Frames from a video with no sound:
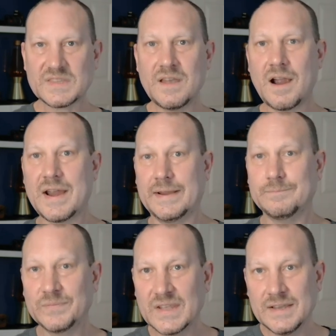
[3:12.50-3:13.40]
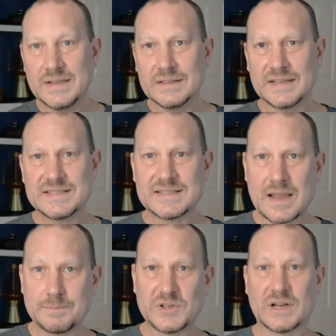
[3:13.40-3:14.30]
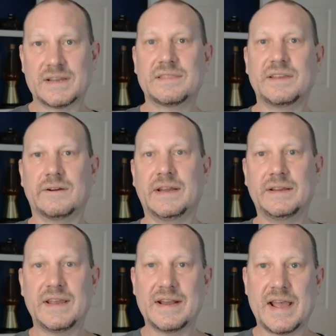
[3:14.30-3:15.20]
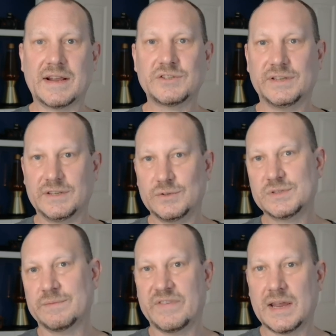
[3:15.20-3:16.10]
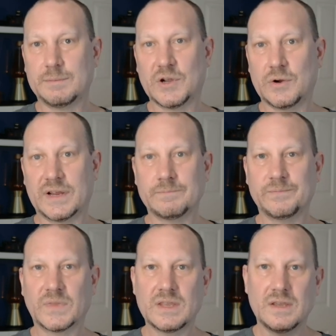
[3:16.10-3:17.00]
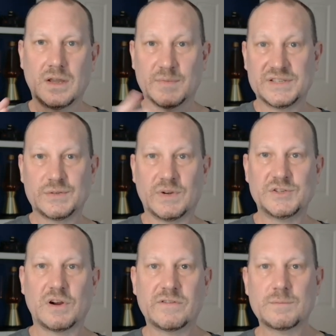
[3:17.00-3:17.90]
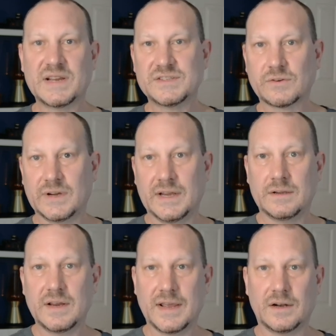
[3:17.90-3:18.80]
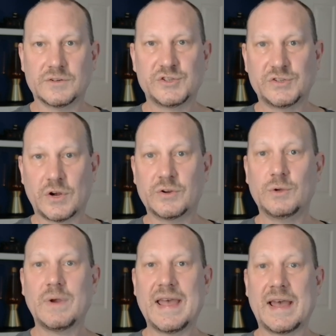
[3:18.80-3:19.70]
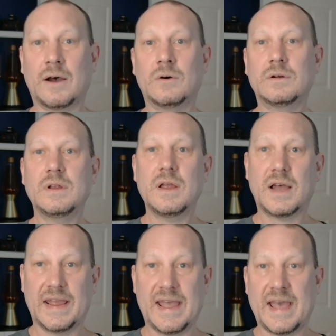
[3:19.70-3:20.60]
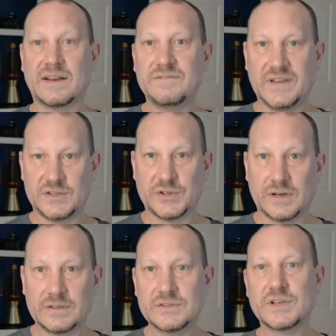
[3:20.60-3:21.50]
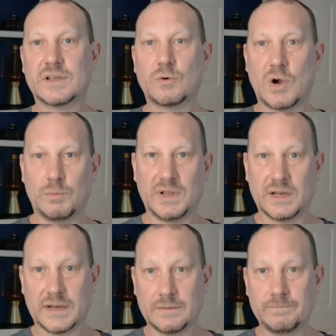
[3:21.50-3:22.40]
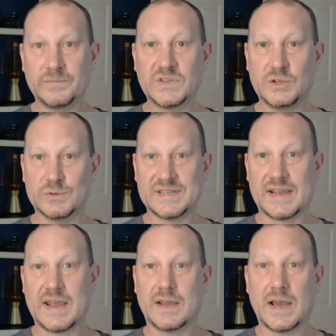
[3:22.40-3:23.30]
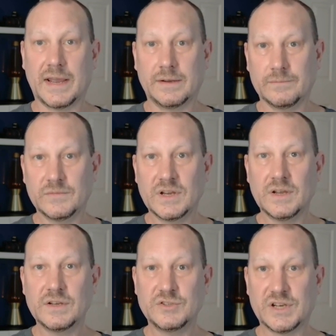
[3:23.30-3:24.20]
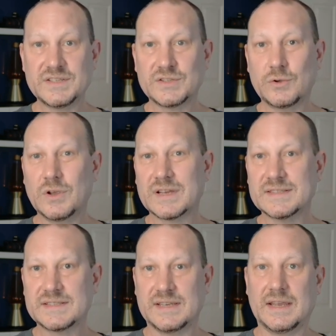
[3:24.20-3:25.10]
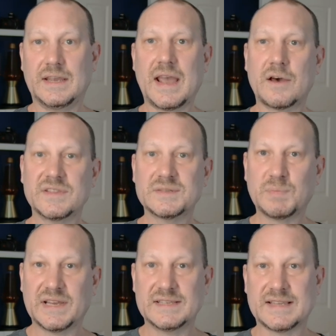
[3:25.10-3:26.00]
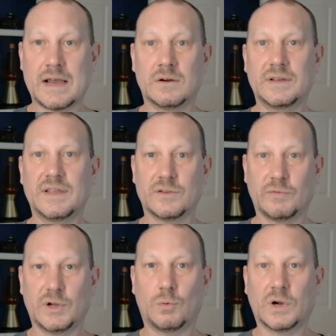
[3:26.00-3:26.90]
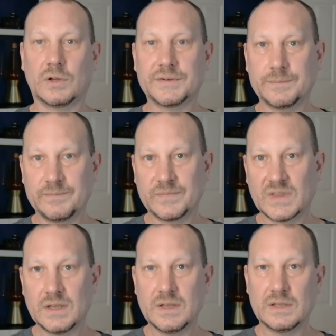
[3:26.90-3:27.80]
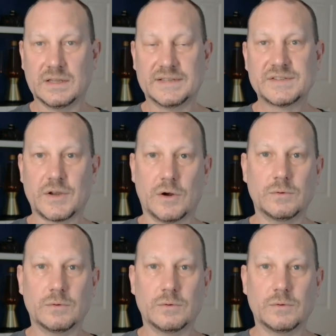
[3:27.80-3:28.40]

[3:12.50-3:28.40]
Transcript: All right, let's stop talking theory and actually do some vibe coding. I'm going to switch over to my screen and I'll show you how I add a feature to the quote plugin using AI, just so you can see how this plays out in the real world. Let's go.